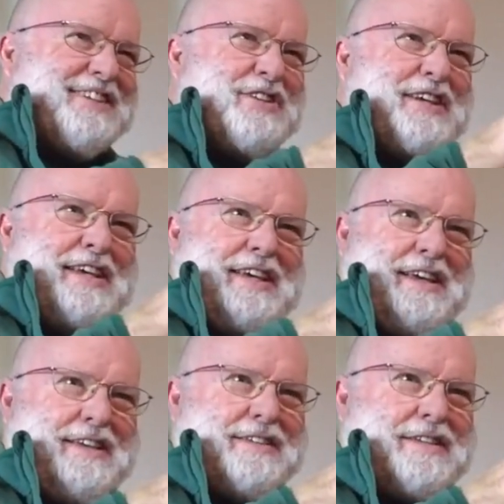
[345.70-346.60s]
is he
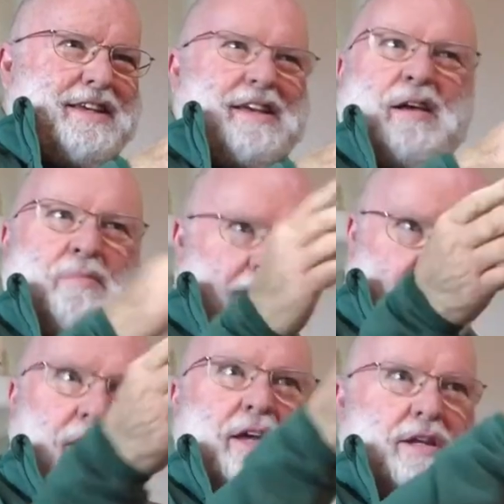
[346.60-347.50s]
is he
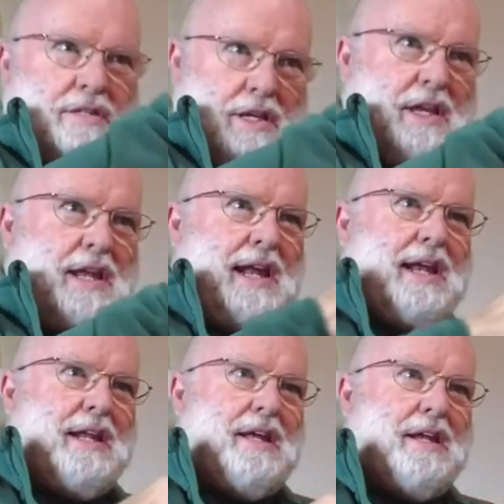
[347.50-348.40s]
American? Is he
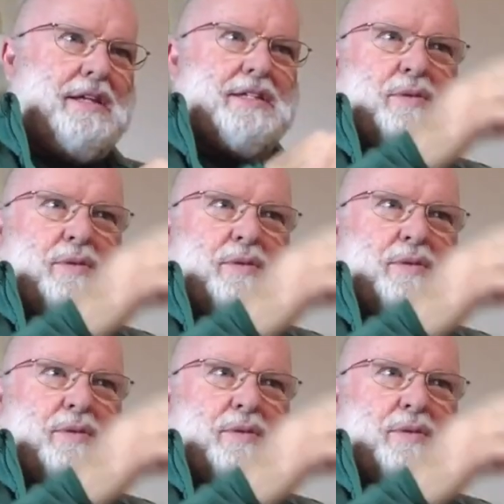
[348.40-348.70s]
Canadian? Is